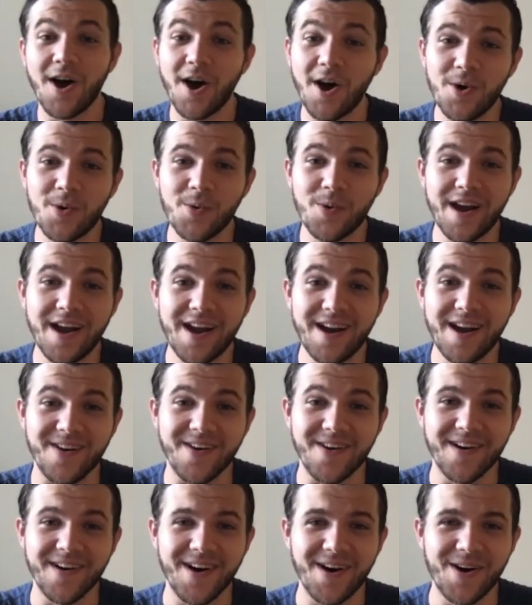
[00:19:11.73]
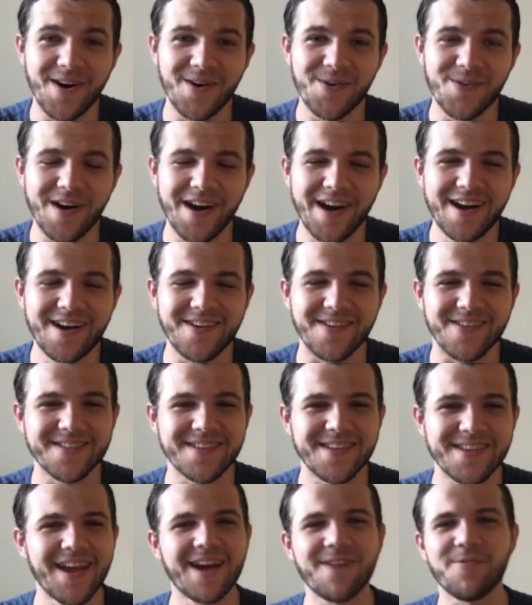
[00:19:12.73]
oh, much. Oh, wow. Oh, wow.
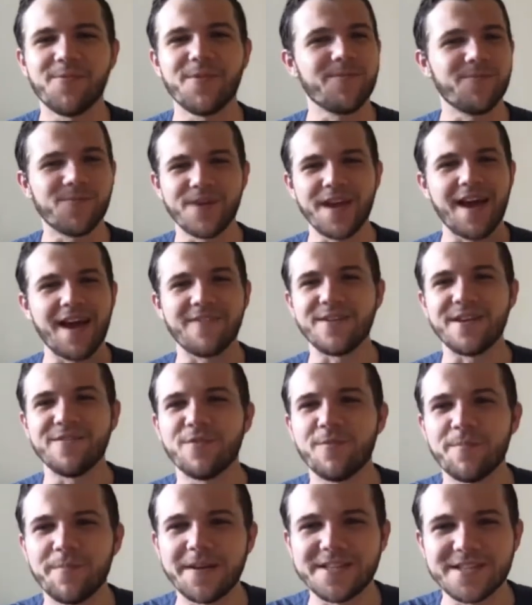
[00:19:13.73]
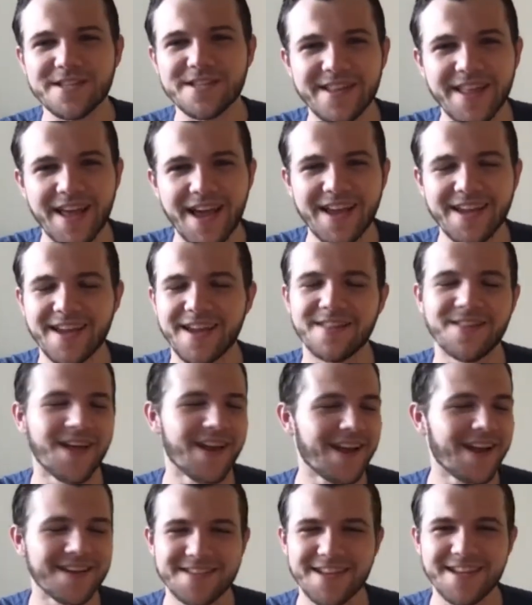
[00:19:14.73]
Yeah, we, we haven't even mentioned that yet.
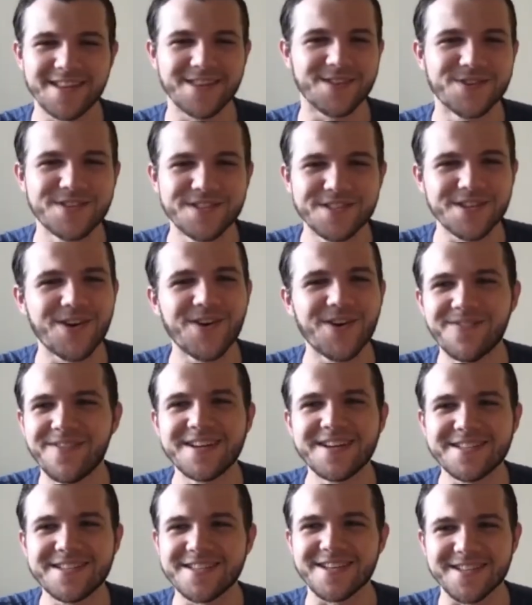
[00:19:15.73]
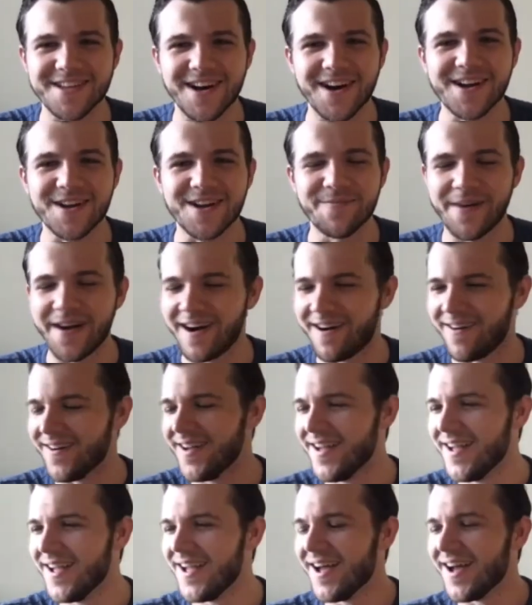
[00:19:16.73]
Like I said, there's so much to talk about.
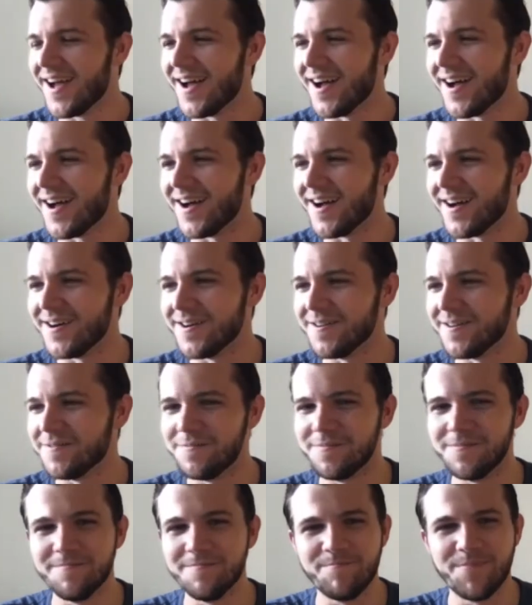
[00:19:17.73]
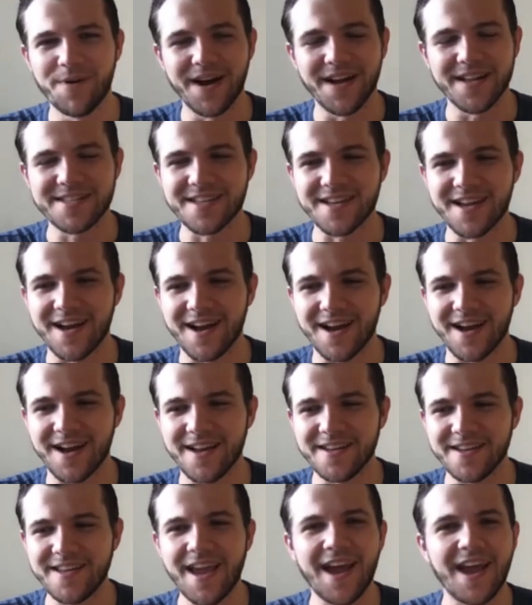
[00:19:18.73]
Um, but uh,
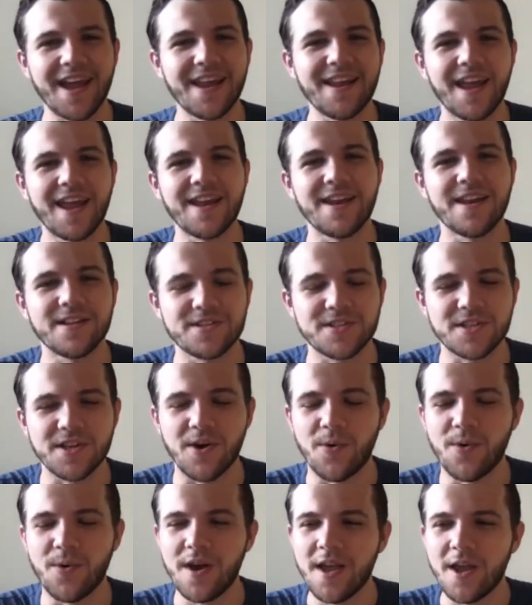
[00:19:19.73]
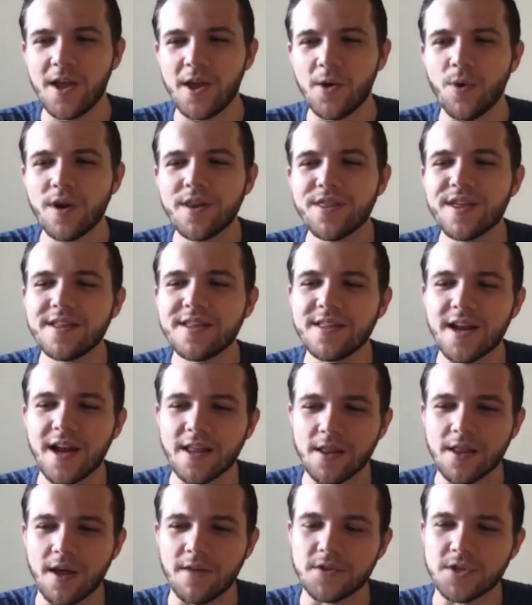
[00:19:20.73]
yeah, and, and so one thing that I
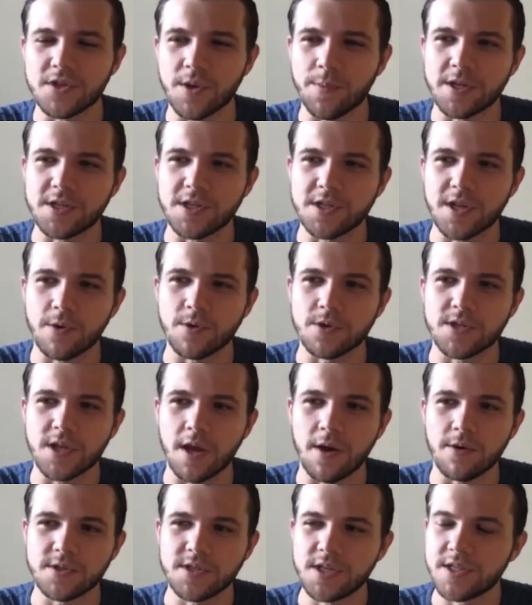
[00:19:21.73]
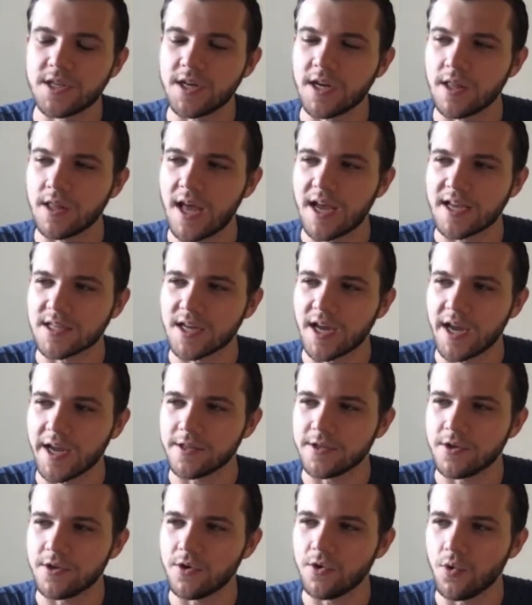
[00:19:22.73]
loved so much is I was I was listening last night
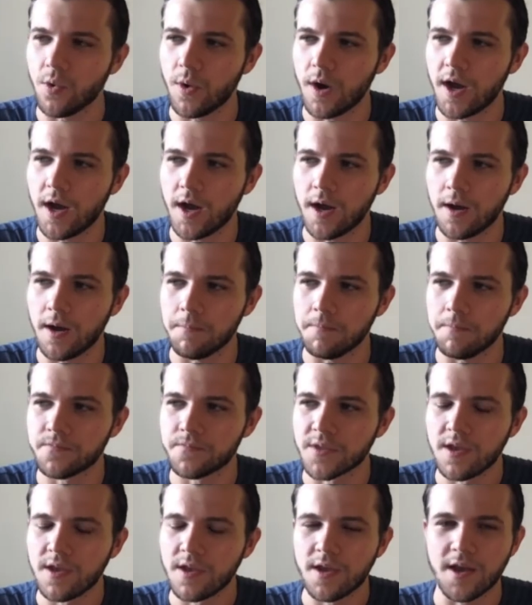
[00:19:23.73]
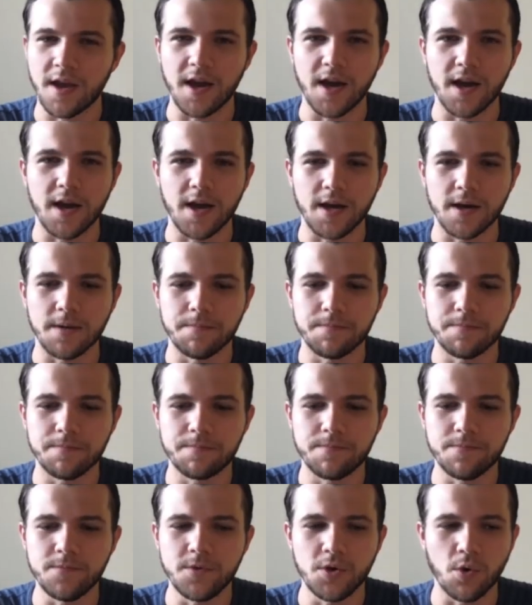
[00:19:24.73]
to um, uh,
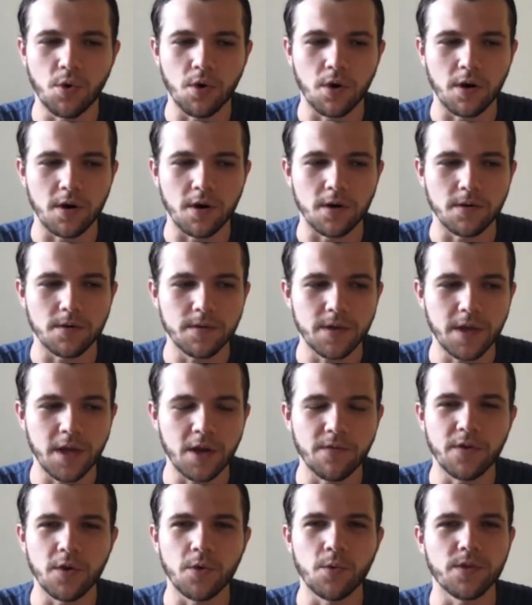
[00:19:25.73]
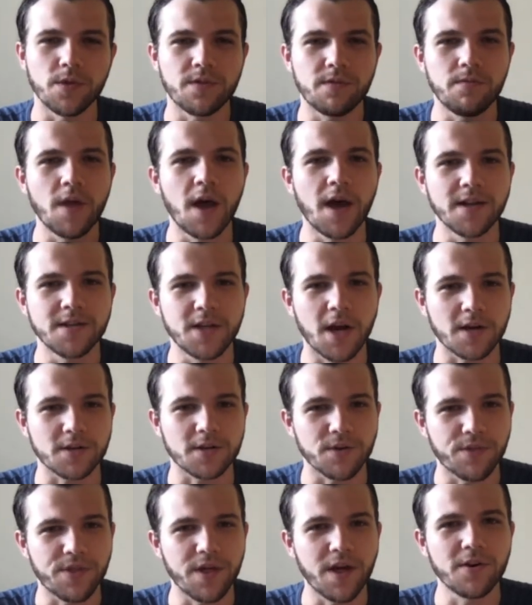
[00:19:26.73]
your interview with uh,
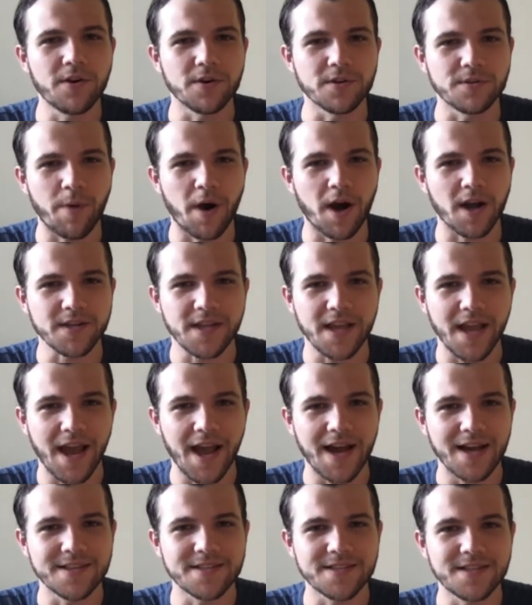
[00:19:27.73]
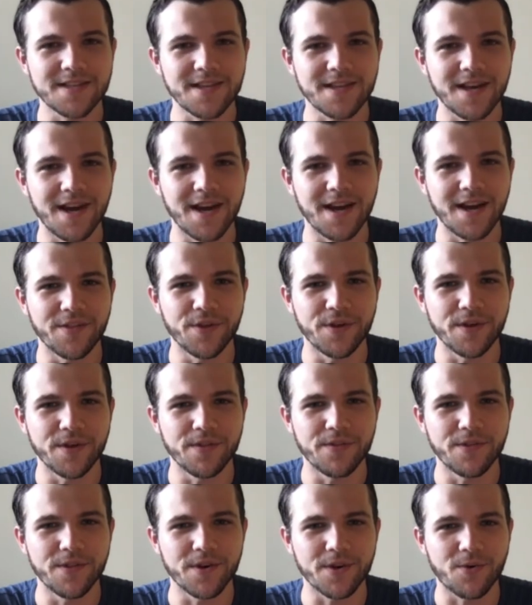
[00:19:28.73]
Doctor Thunder's podcast, uh, the,
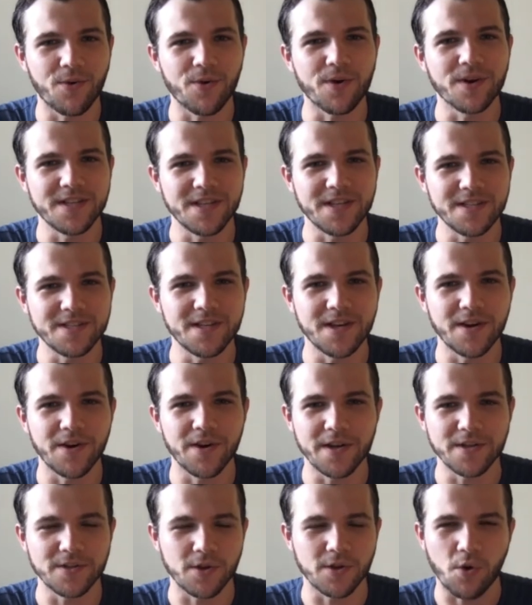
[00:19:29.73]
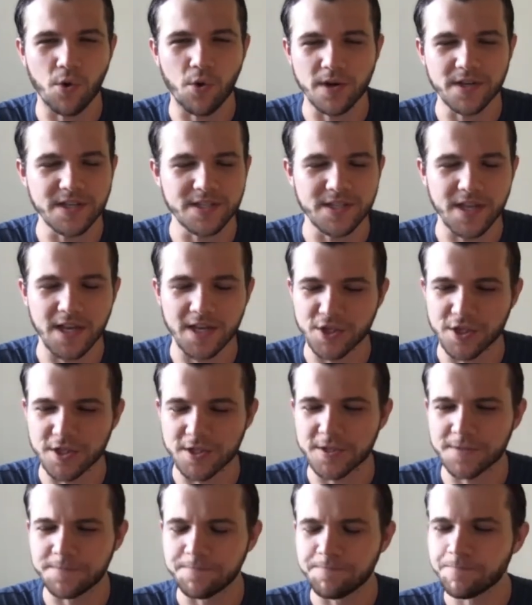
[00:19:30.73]
the quarantine series, the quarantine sessions,